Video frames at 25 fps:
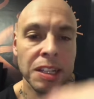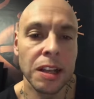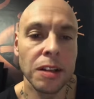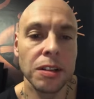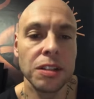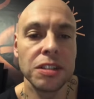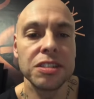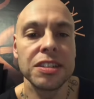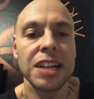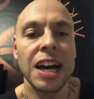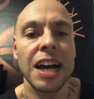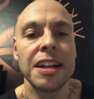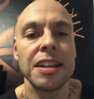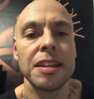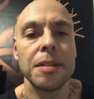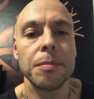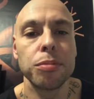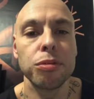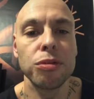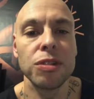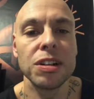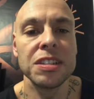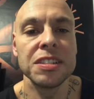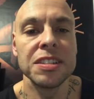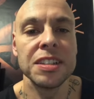other side of the
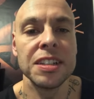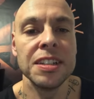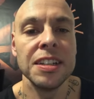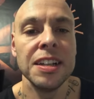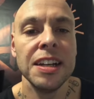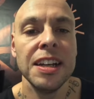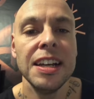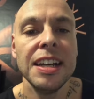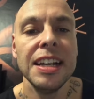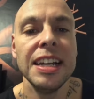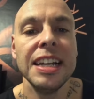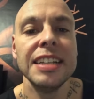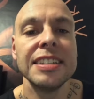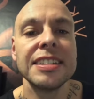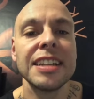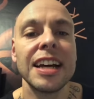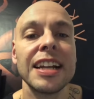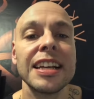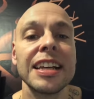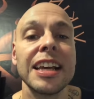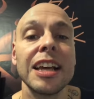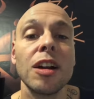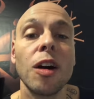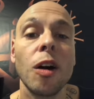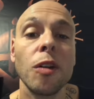prison. He's got to
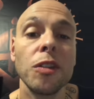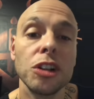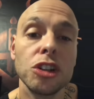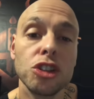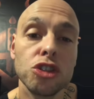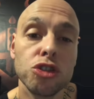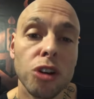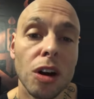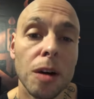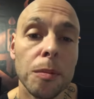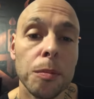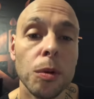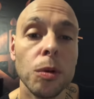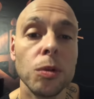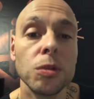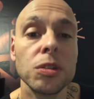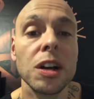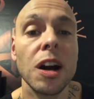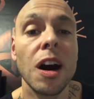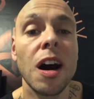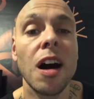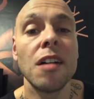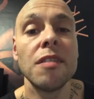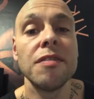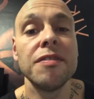get all the troubled
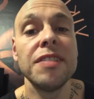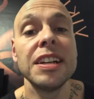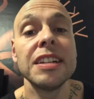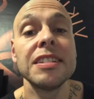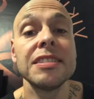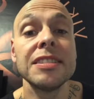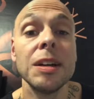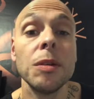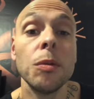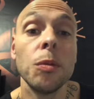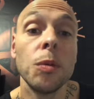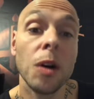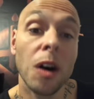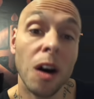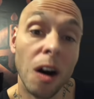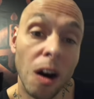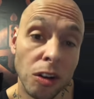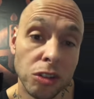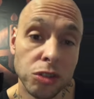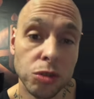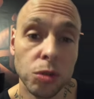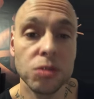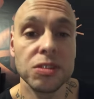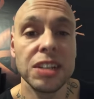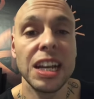convicts that will
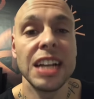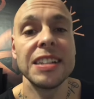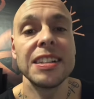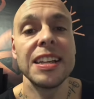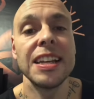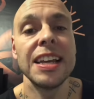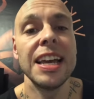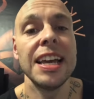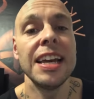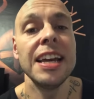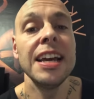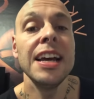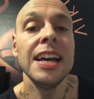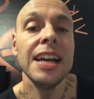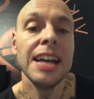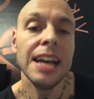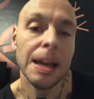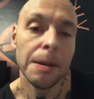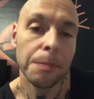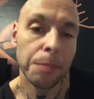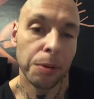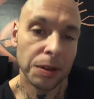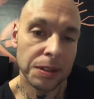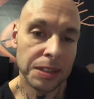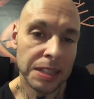also take the hit and
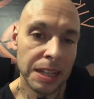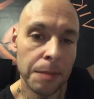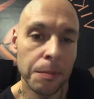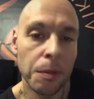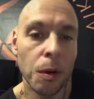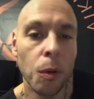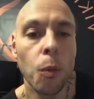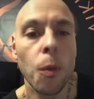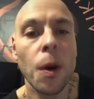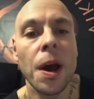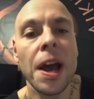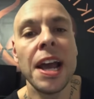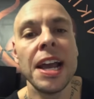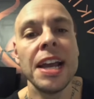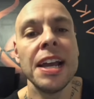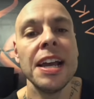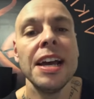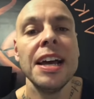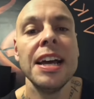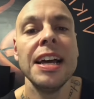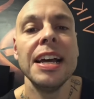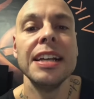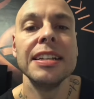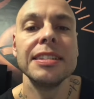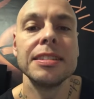put them away
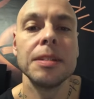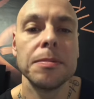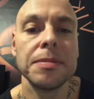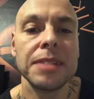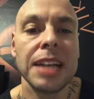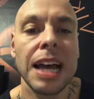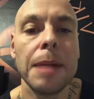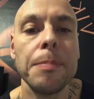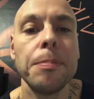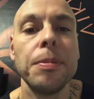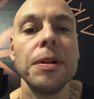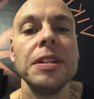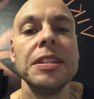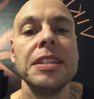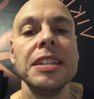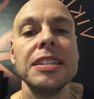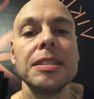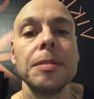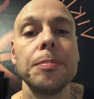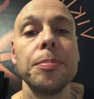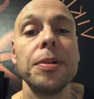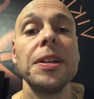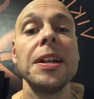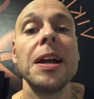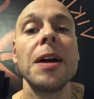in some type of
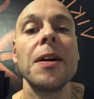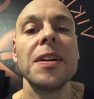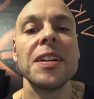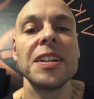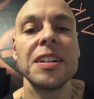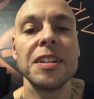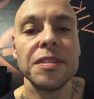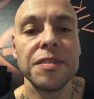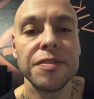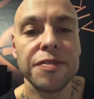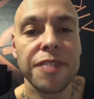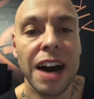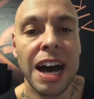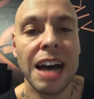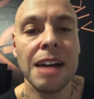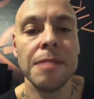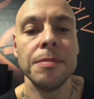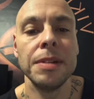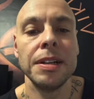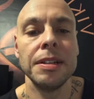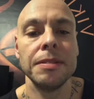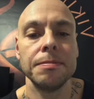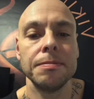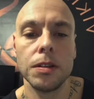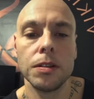disciplinary
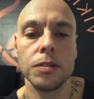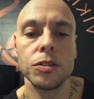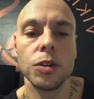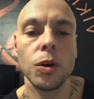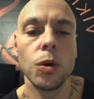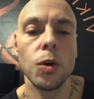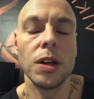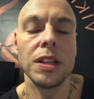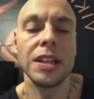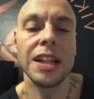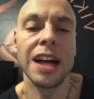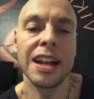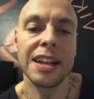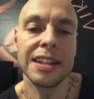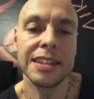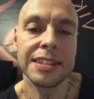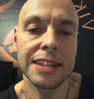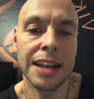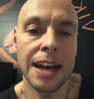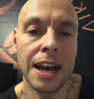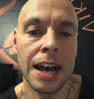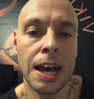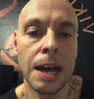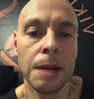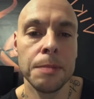confinement. So a lot of
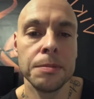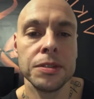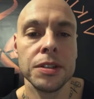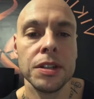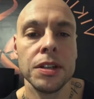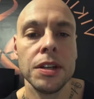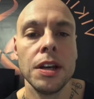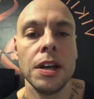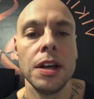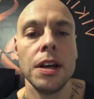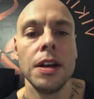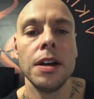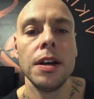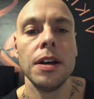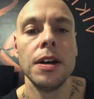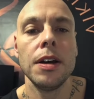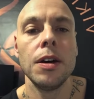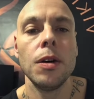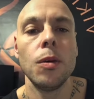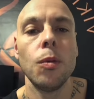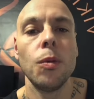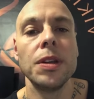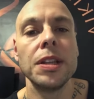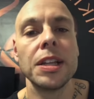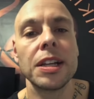times,
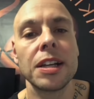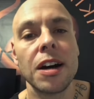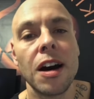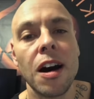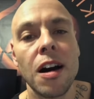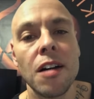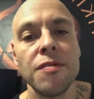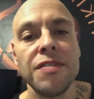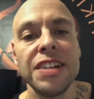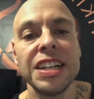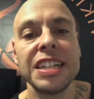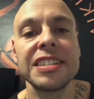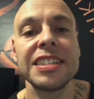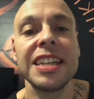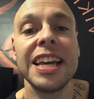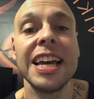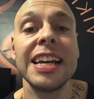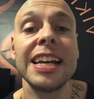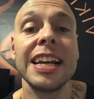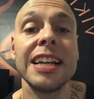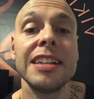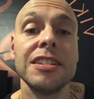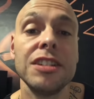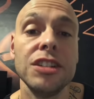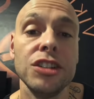when the convicts can't
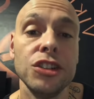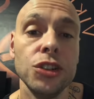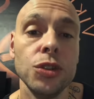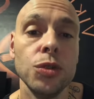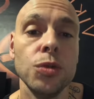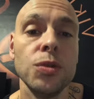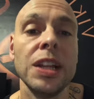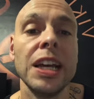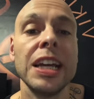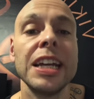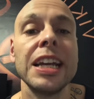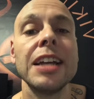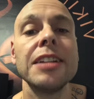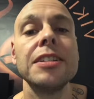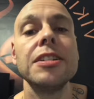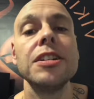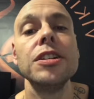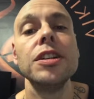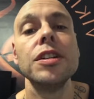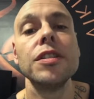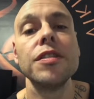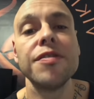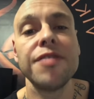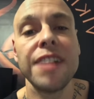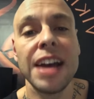get to you, they get to
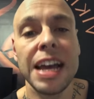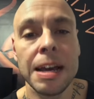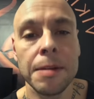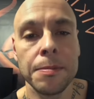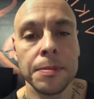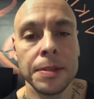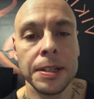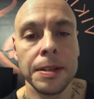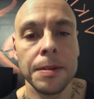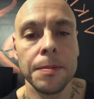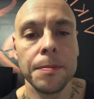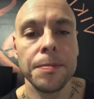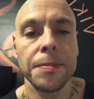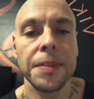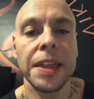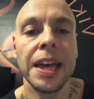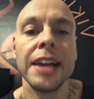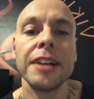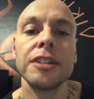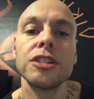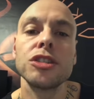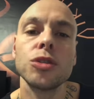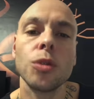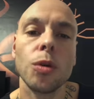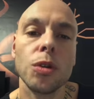your family. They
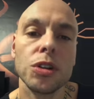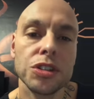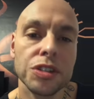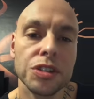extort